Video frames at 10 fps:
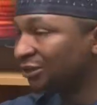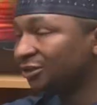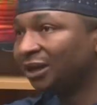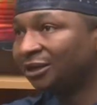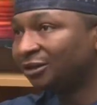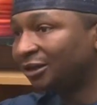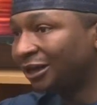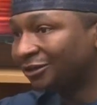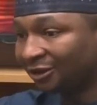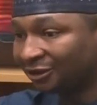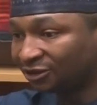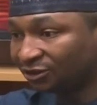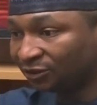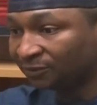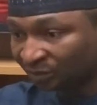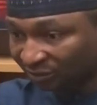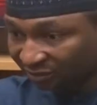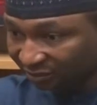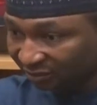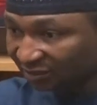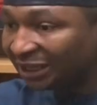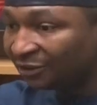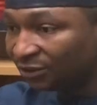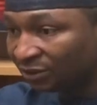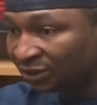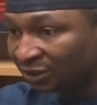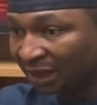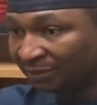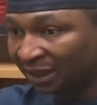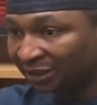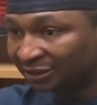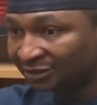at the last election during the primaries